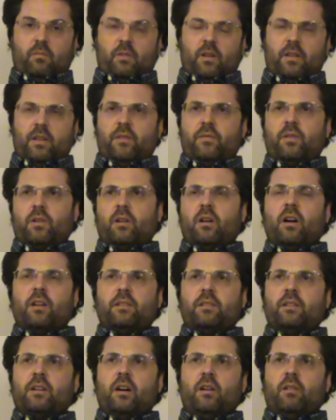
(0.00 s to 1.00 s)
And I've
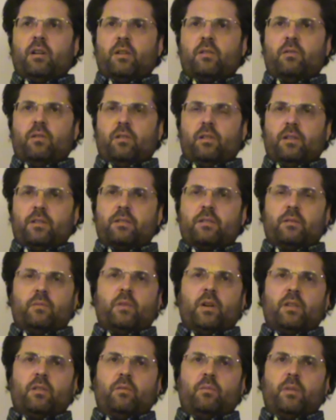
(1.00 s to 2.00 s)
forgotten how I call it in
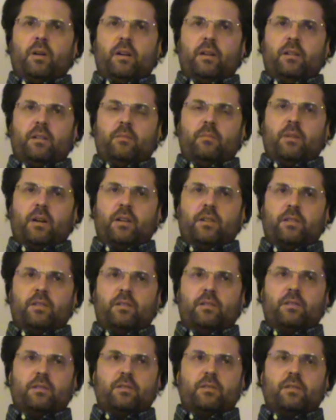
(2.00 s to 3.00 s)
one of my
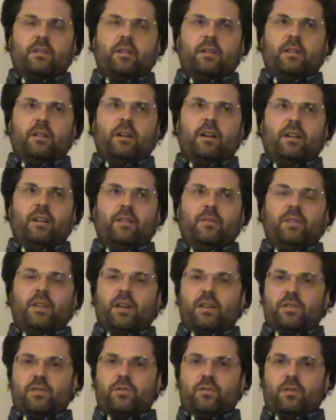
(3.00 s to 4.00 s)
articles. I have
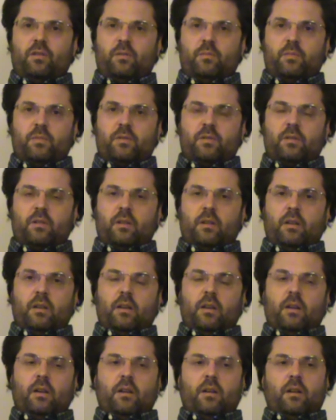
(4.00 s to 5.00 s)
nice terms
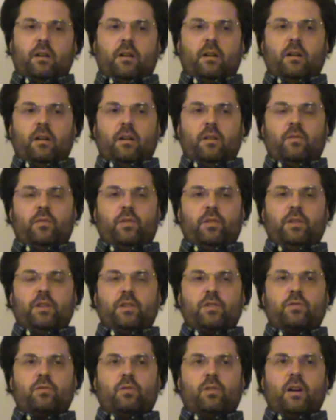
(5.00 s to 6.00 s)
for
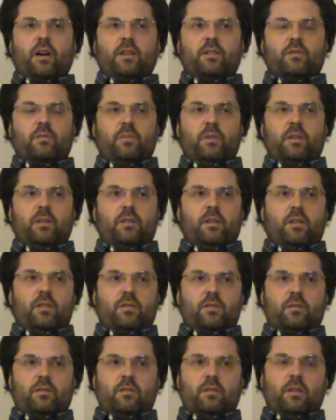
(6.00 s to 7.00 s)
these two kinds of
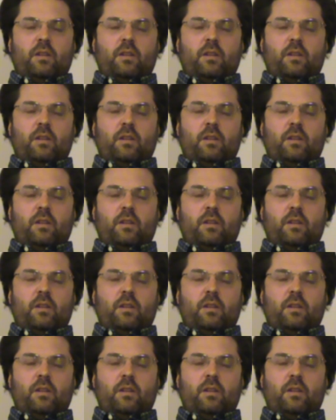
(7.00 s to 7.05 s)
meditation.